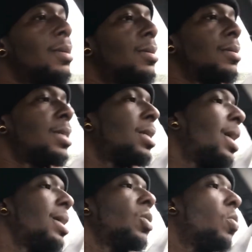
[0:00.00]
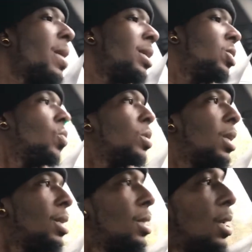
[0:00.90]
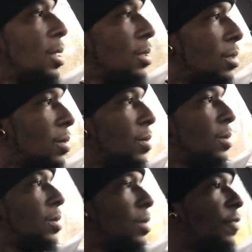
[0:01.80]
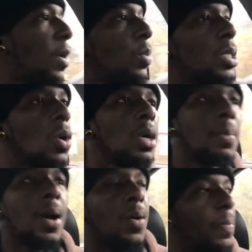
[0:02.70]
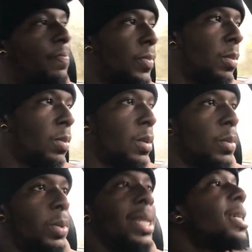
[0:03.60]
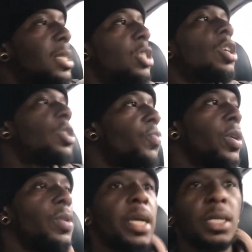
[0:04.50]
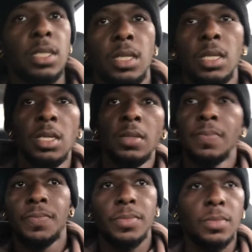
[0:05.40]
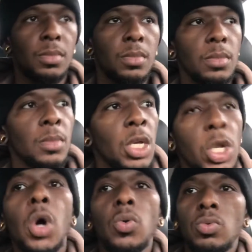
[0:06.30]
then ain't nobody doing nothing yet. Fuck we talking about? But niggas is such real niggas. No,